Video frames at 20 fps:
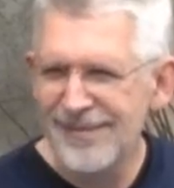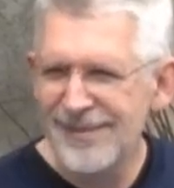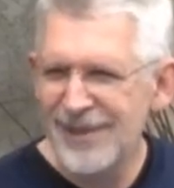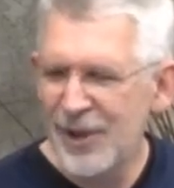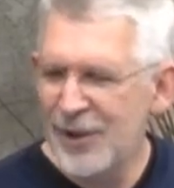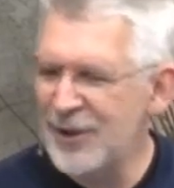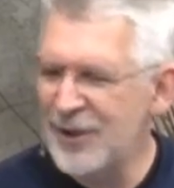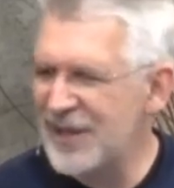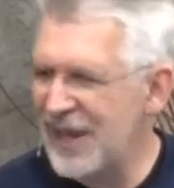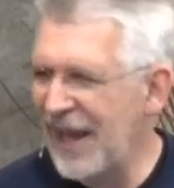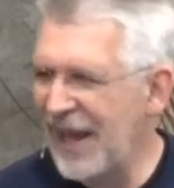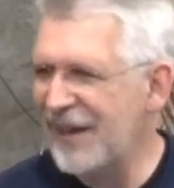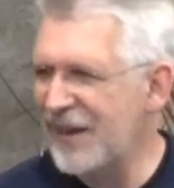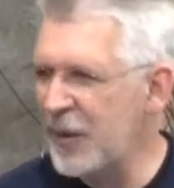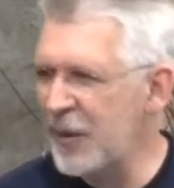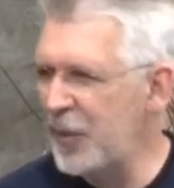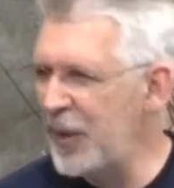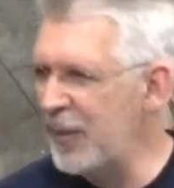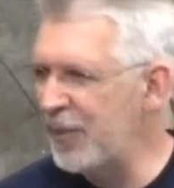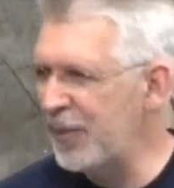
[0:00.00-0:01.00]
Who's like
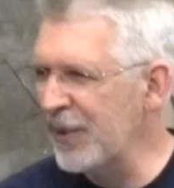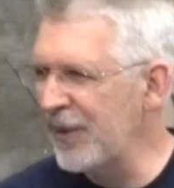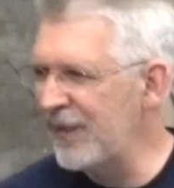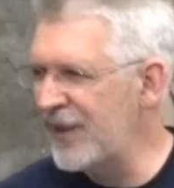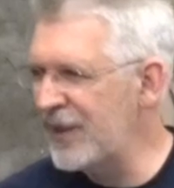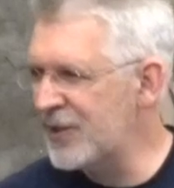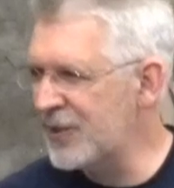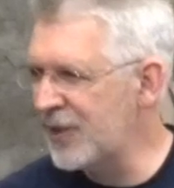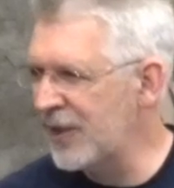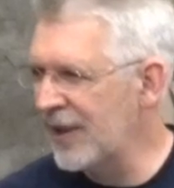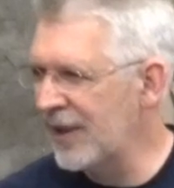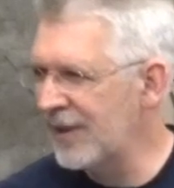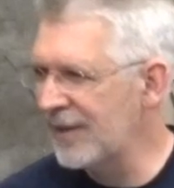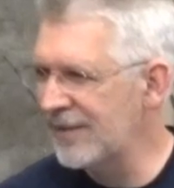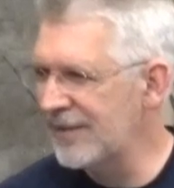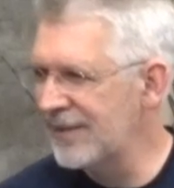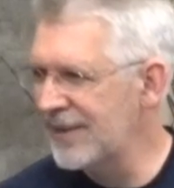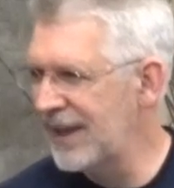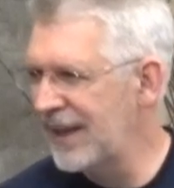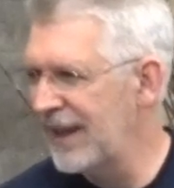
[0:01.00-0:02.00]
the people of Israel?
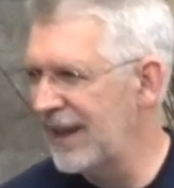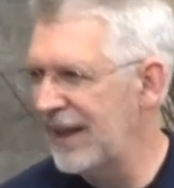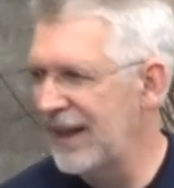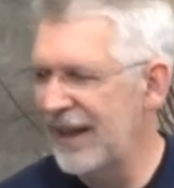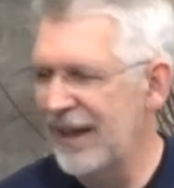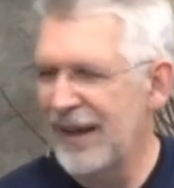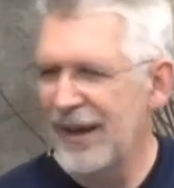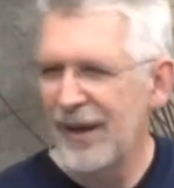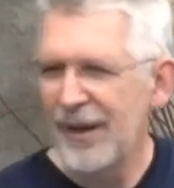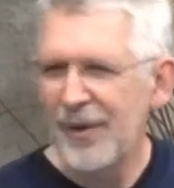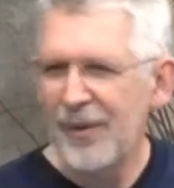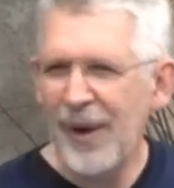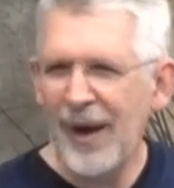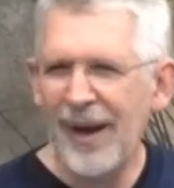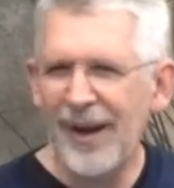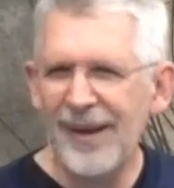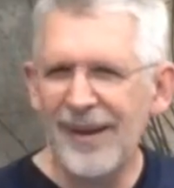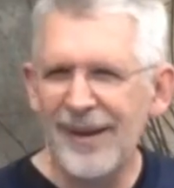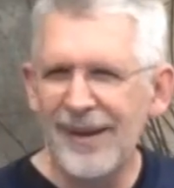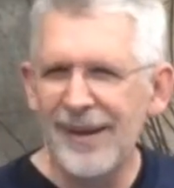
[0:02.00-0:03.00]

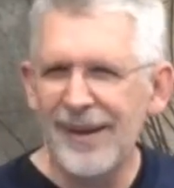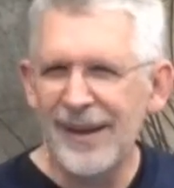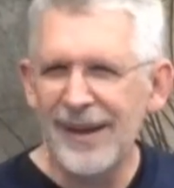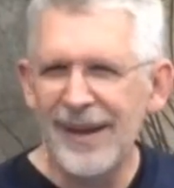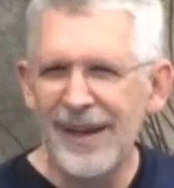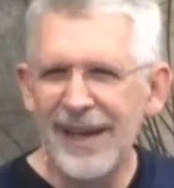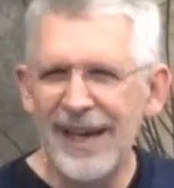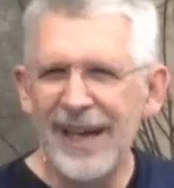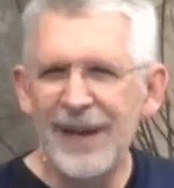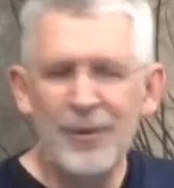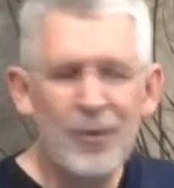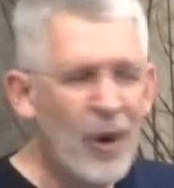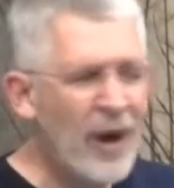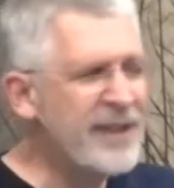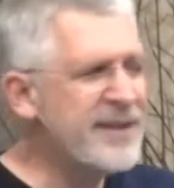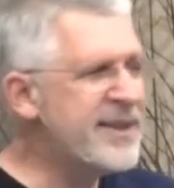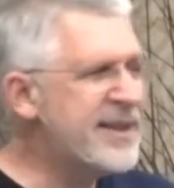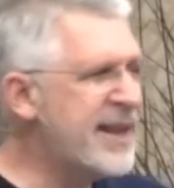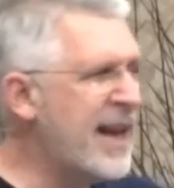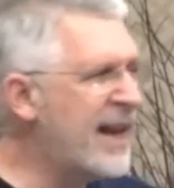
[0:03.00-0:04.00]
Well, in
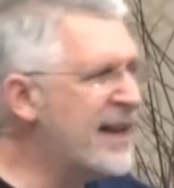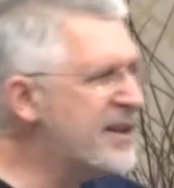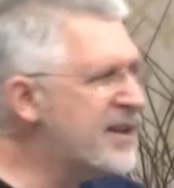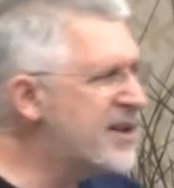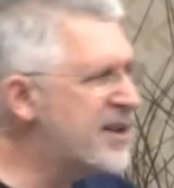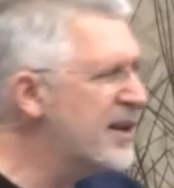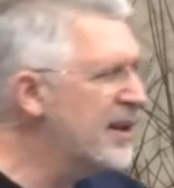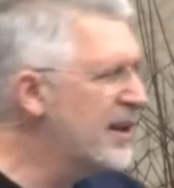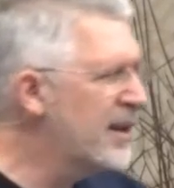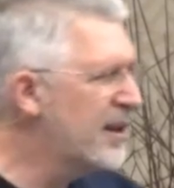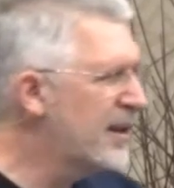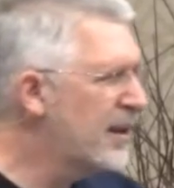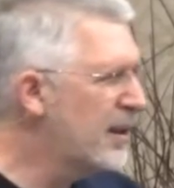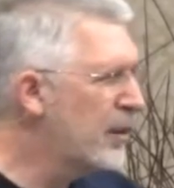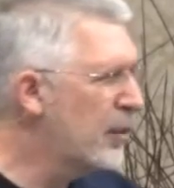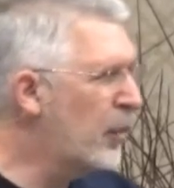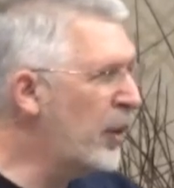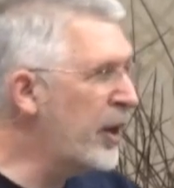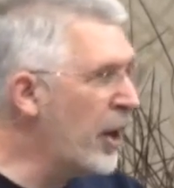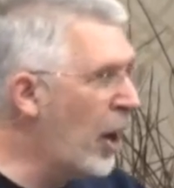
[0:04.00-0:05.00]
one sense,
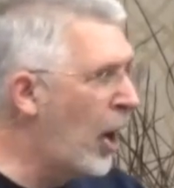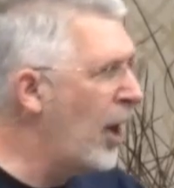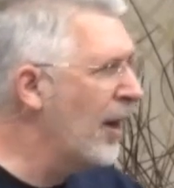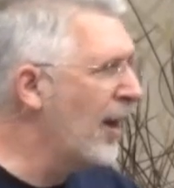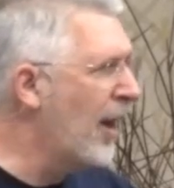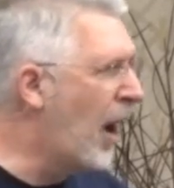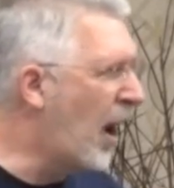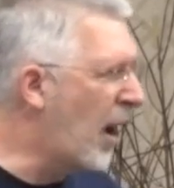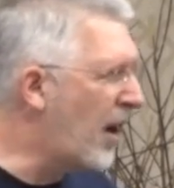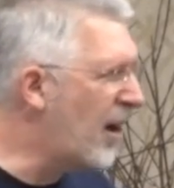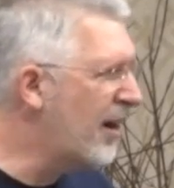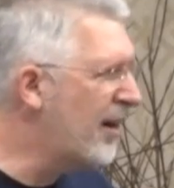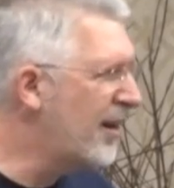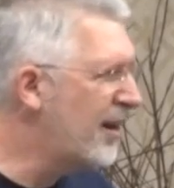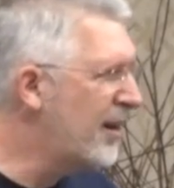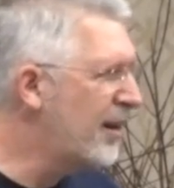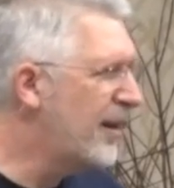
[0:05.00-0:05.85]
we all are,